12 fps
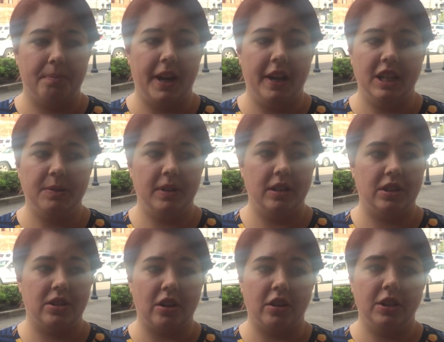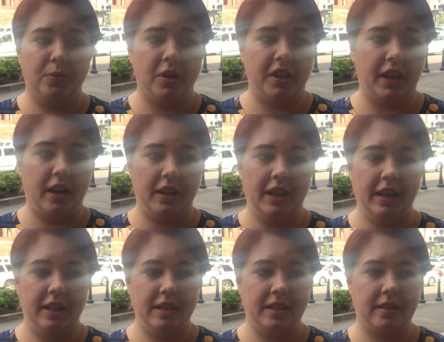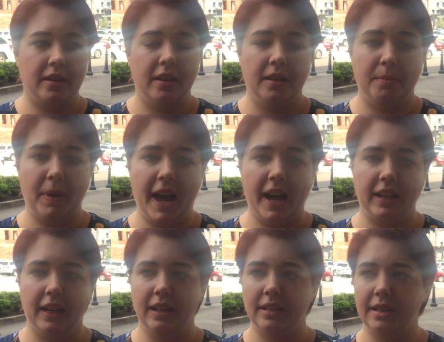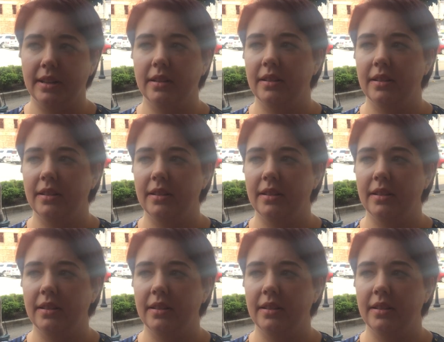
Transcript: My husband started working on his packet